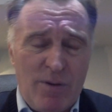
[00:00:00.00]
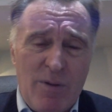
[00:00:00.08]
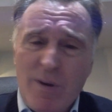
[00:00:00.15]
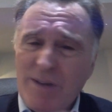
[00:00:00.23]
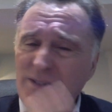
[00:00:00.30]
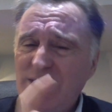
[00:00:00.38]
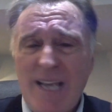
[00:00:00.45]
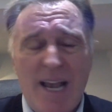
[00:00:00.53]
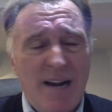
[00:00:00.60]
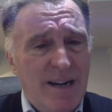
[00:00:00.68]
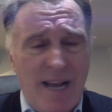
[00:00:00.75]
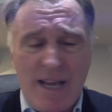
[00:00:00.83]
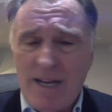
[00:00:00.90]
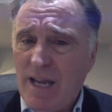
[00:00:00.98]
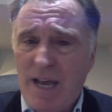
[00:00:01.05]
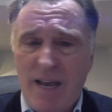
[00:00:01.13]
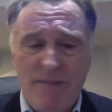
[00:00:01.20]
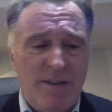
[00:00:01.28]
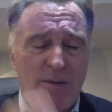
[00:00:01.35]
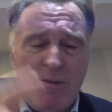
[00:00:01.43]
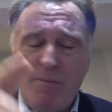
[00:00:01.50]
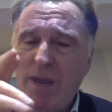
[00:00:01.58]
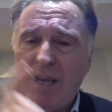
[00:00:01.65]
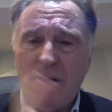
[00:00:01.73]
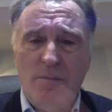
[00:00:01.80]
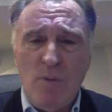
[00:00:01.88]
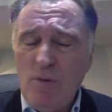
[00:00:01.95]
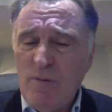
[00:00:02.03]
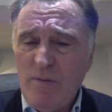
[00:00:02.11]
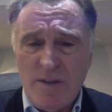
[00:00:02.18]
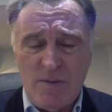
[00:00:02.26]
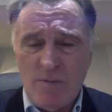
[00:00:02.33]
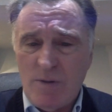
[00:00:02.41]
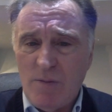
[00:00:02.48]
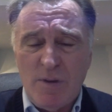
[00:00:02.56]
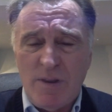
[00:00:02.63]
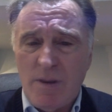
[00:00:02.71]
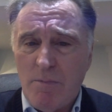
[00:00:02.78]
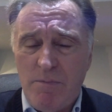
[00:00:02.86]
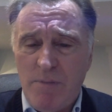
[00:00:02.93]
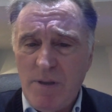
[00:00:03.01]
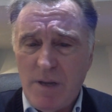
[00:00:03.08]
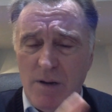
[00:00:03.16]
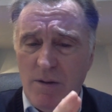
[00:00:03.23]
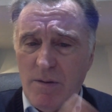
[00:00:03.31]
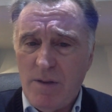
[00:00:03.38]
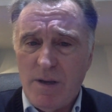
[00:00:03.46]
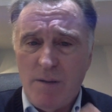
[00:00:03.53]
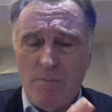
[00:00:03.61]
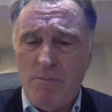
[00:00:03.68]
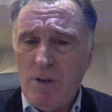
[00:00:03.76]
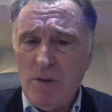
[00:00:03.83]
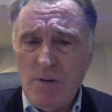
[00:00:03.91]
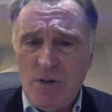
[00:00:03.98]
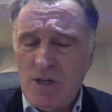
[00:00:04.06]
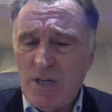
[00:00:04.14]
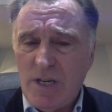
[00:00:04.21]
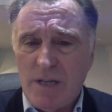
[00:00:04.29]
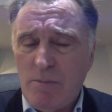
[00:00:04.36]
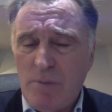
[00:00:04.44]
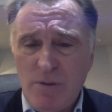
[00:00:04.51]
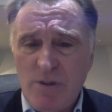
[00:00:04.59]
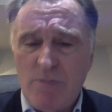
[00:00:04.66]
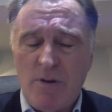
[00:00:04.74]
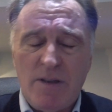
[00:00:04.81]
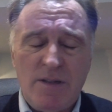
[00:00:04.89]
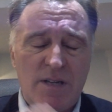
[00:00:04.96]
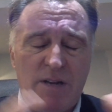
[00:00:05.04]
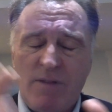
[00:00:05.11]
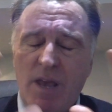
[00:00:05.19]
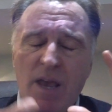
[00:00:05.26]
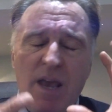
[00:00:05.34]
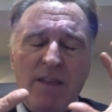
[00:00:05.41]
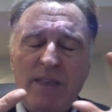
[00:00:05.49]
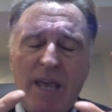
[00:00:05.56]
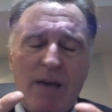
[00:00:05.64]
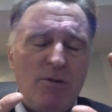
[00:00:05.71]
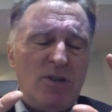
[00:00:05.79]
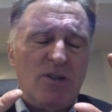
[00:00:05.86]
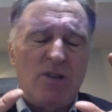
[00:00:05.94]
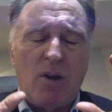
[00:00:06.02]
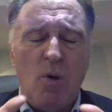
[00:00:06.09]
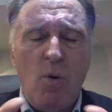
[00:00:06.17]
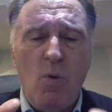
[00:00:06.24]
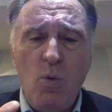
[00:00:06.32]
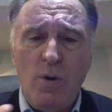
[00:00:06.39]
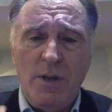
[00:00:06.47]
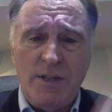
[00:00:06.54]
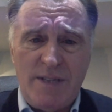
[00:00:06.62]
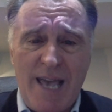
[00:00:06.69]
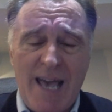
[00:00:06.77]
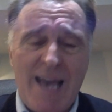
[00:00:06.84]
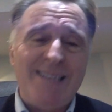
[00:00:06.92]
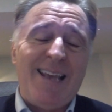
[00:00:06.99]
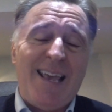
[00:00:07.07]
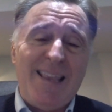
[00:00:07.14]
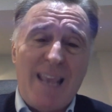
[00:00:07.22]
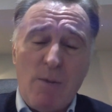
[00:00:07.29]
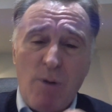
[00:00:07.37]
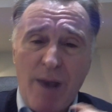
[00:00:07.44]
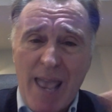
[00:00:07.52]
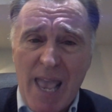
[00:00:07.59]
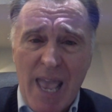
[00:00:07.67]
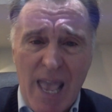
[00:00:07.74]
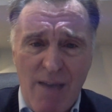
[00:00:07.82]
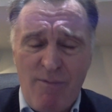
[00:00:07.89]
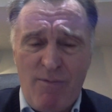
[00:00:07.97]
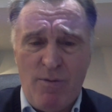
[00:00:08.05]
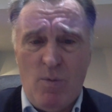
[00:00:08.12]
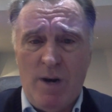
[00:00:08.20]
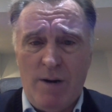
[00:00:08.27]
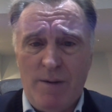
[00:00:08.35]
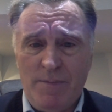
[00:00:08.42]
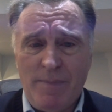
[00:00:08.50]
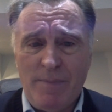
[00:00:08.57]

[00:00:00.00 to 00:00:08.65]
They were on Saturday Night Live. They were making movies with the, you know, the Belushi and the Blues Brothers and everything. They were just the coolest guys, and they were everywhere.